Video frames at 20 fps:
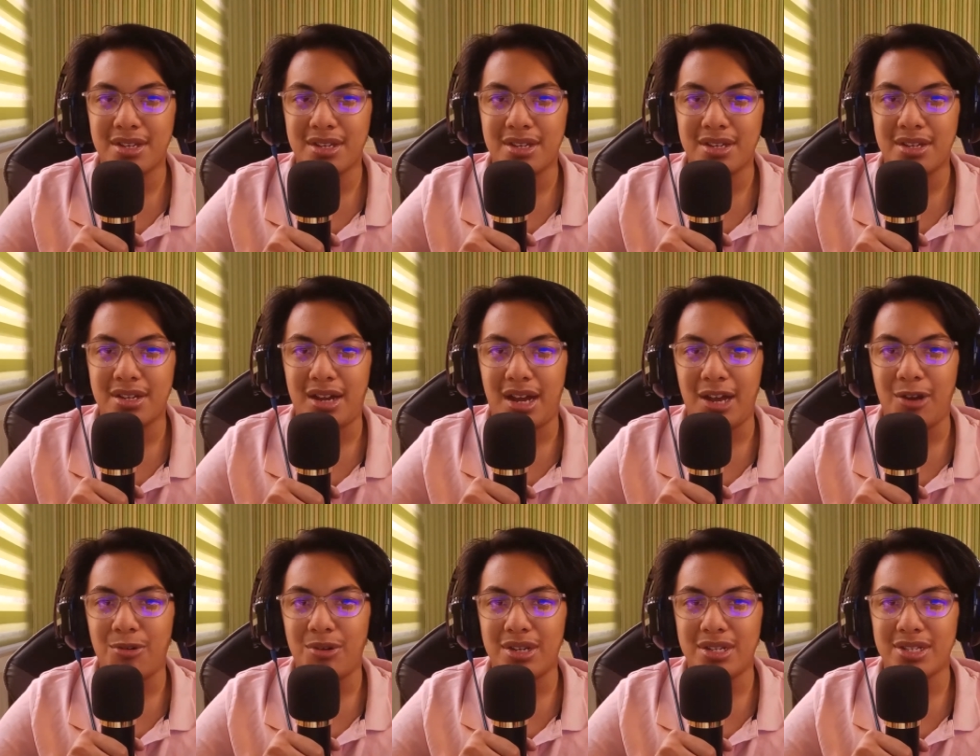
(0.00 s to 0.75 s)
I
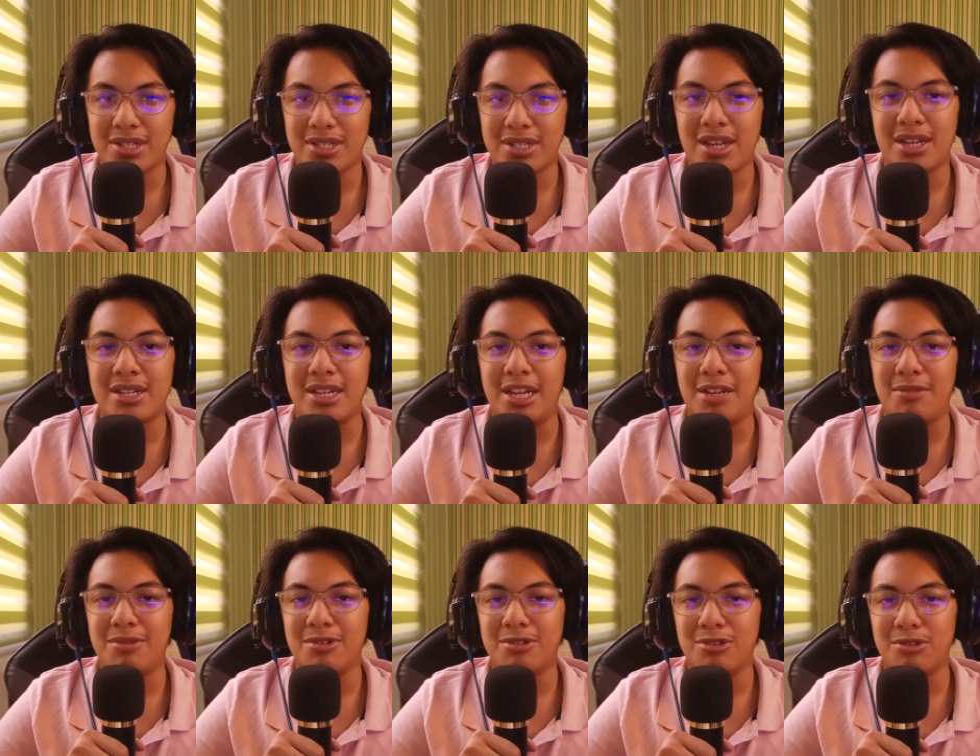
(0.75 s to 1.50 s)
was not
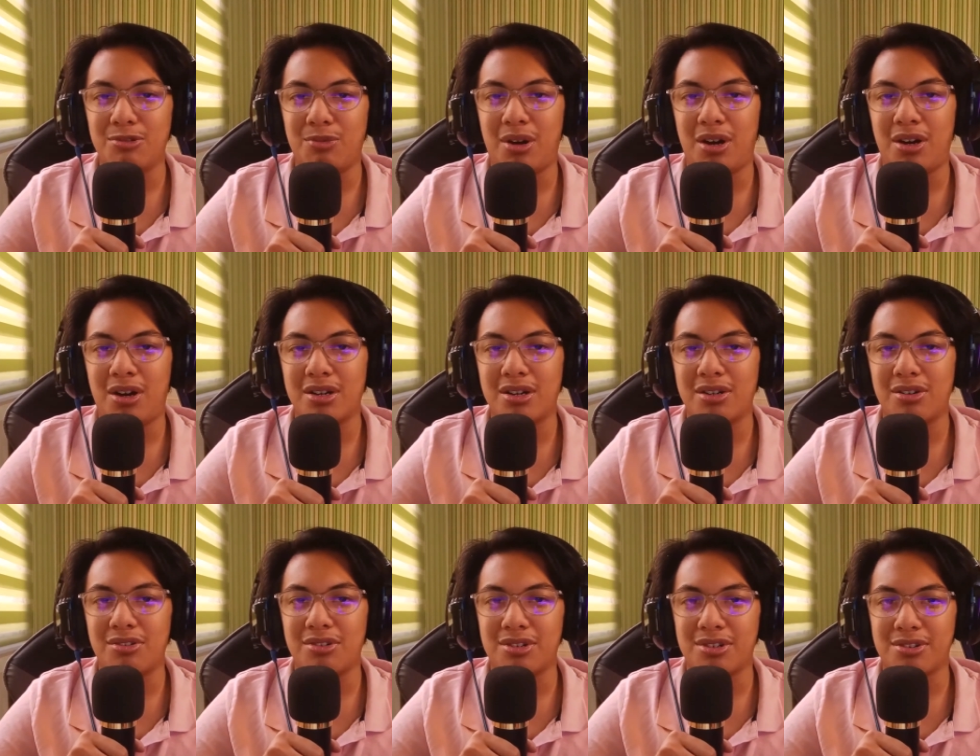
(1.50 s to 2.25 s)
able to walk
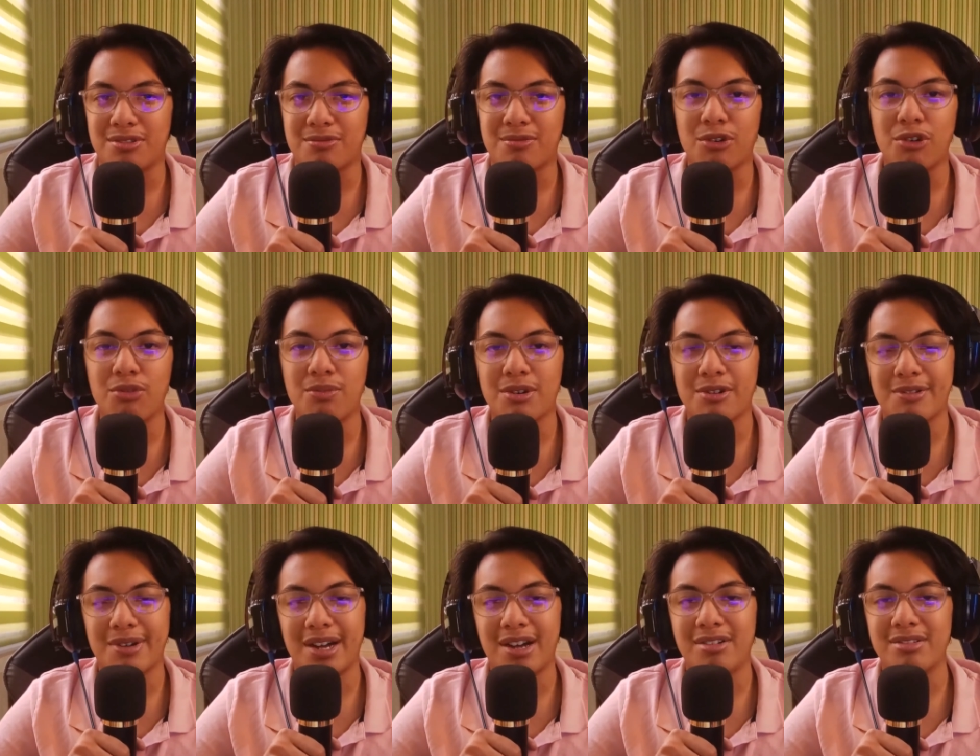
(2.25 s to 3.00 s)
or roam
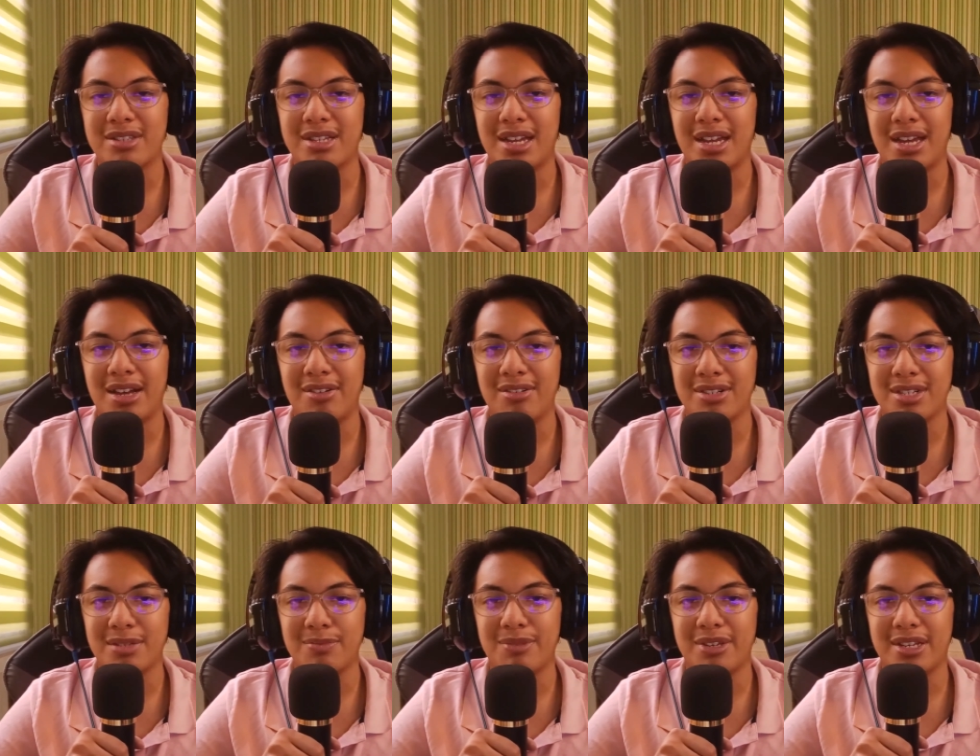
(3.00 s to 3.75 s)
around the
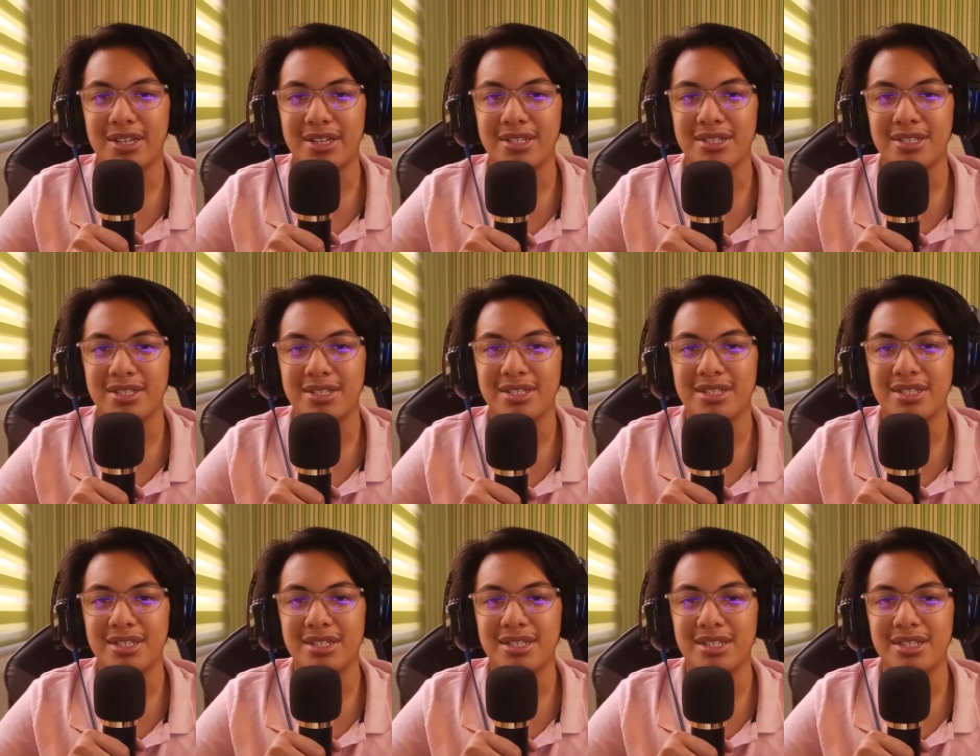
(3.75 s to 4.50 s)
house because
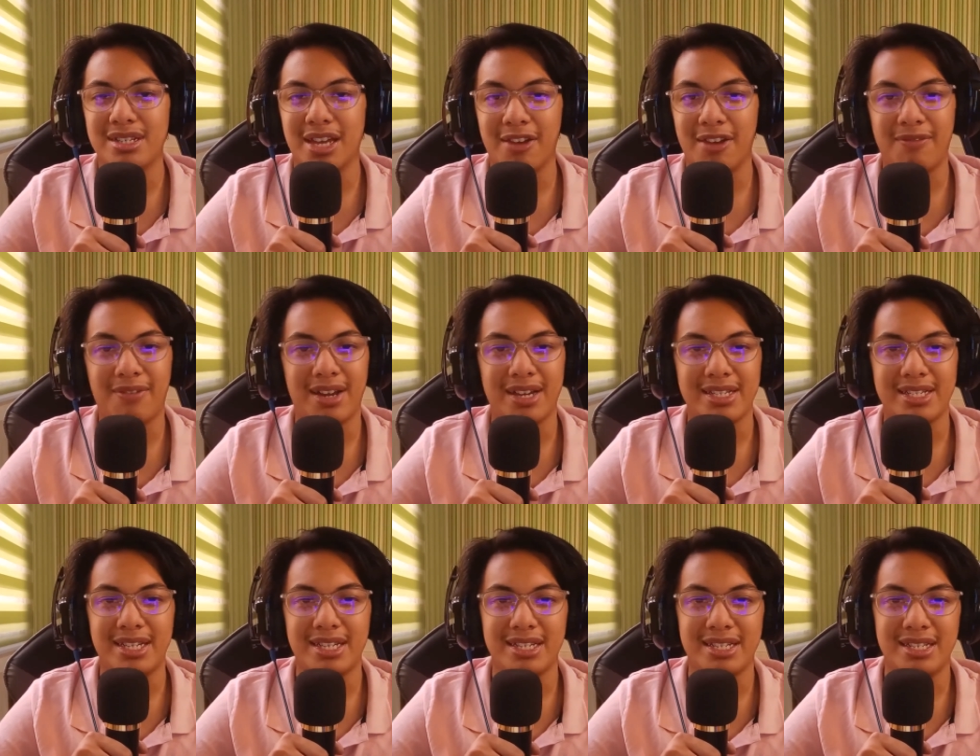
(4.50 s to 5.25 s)
if I
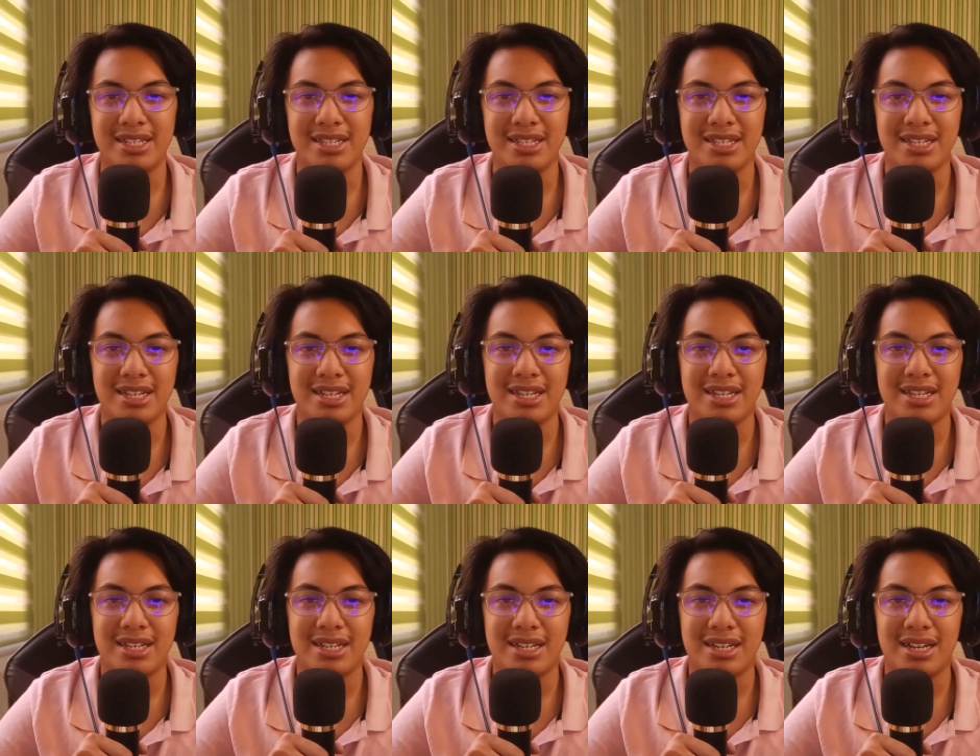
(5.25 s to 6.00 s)
did,
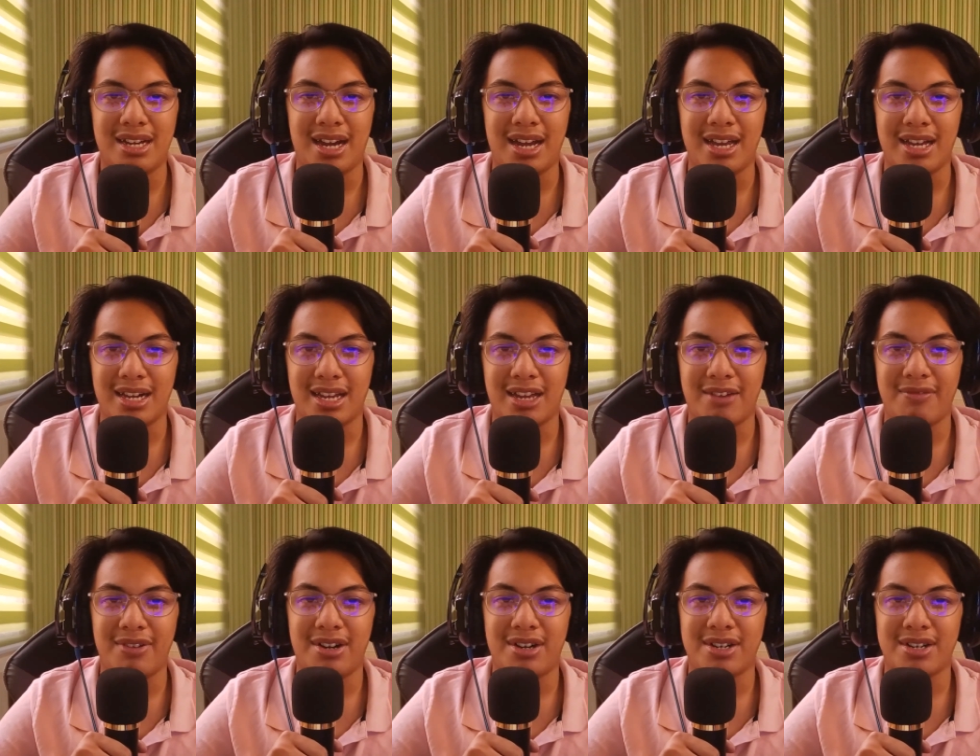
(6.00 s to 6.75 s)
I'll have
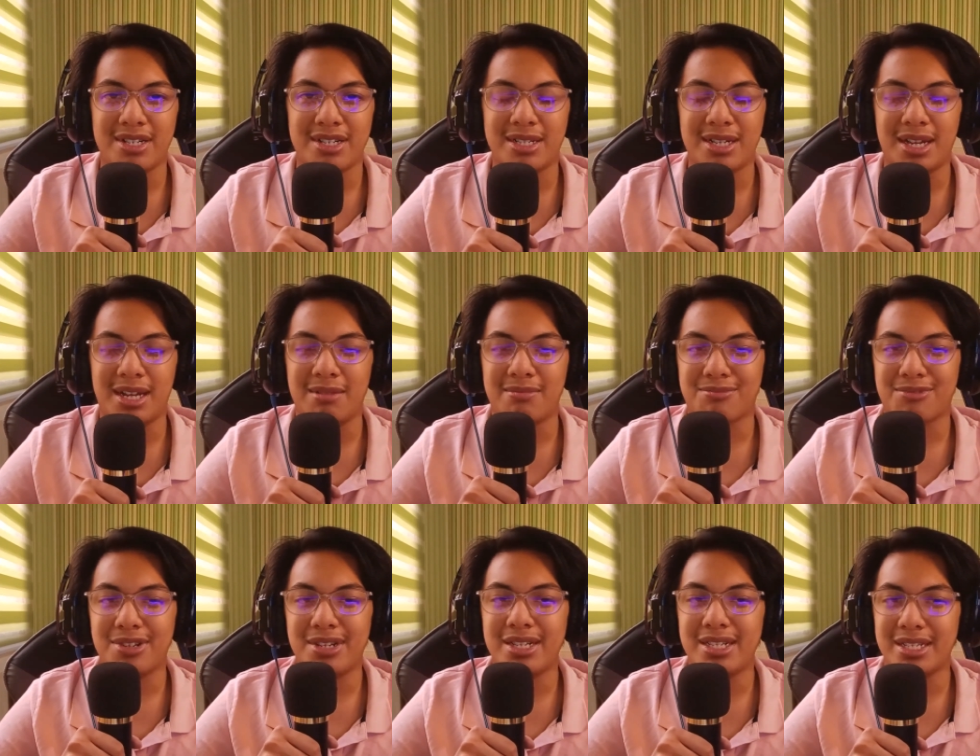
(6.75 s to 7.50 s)
a hard time
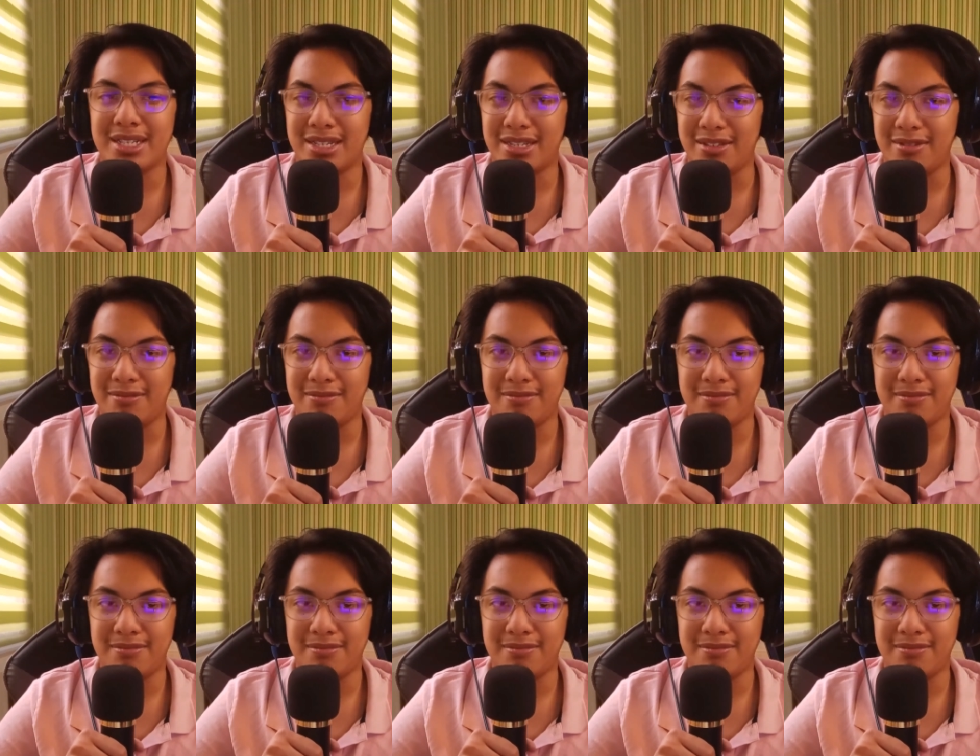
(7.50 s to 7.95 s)
breathing.